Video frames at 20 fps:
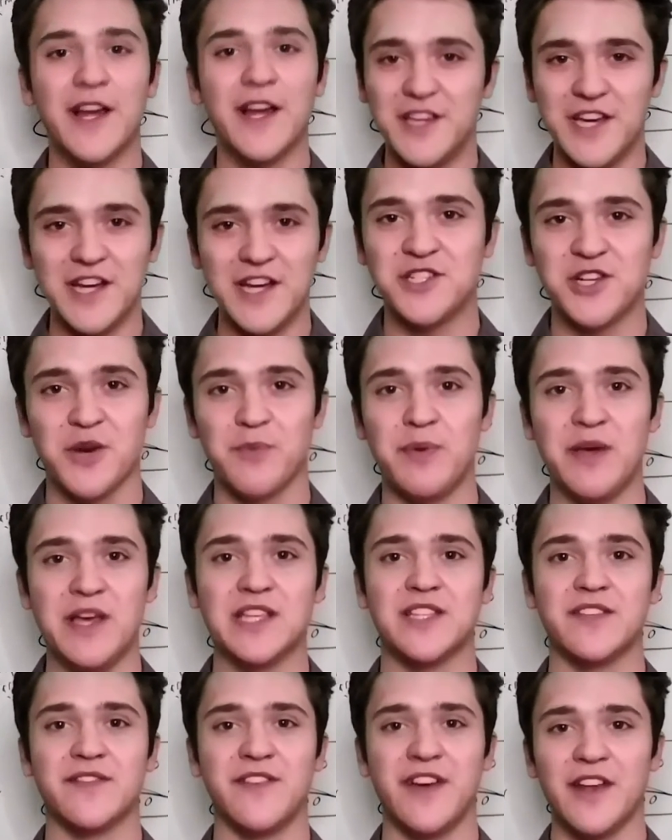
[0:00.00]
Get your
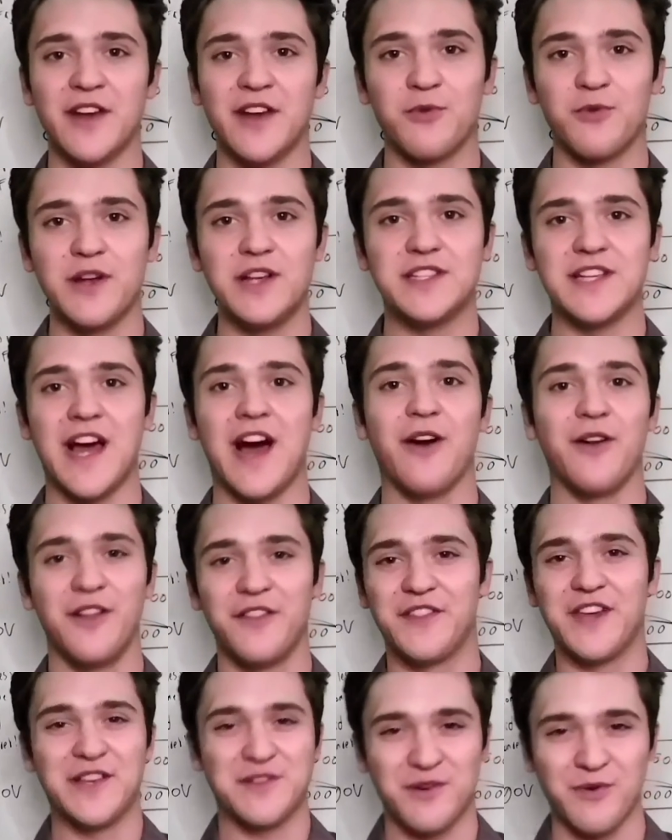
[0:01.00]
piece of it. Reach out.
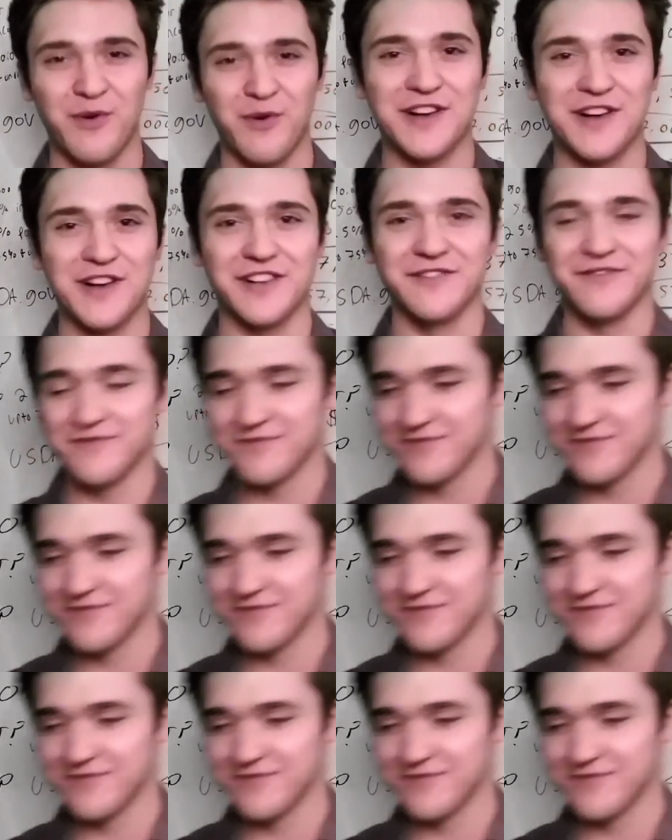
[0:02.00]
Thanks for watching.